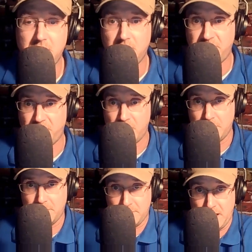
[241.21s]

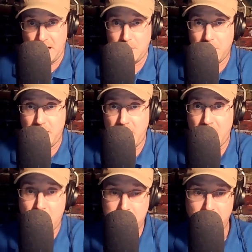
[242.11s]
from
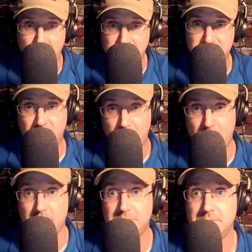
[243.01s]
Abraham and Sarah.